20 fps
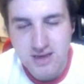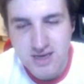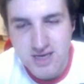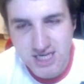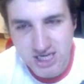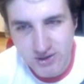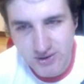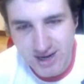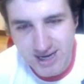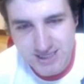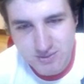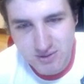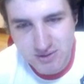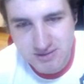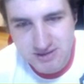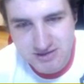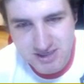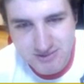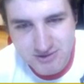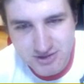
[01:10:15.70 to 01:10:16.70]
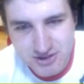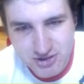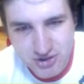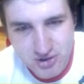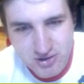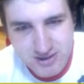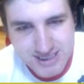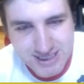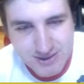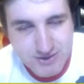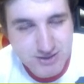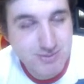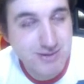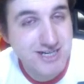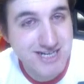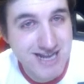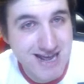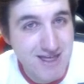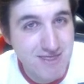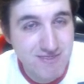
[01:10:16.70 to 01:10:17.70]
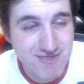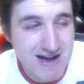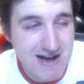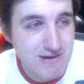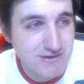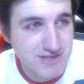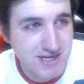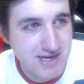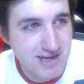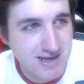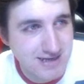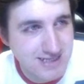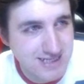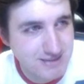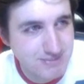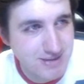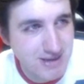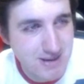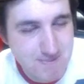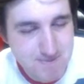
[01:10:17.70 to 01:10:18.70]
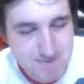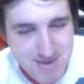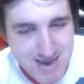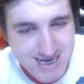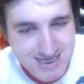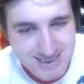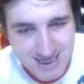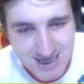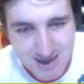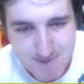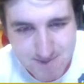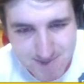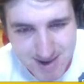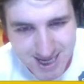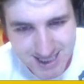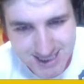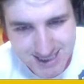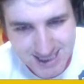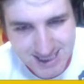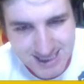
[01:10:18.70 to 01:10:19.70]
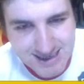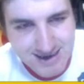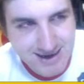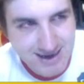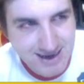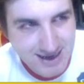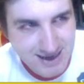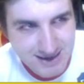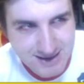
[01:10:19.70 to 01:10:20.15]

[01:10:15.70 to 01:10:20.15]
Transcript: Yo guys, welcome to Stream Just Joined. Can we smash 10,000 likes? That'd be amazing. Amazing like.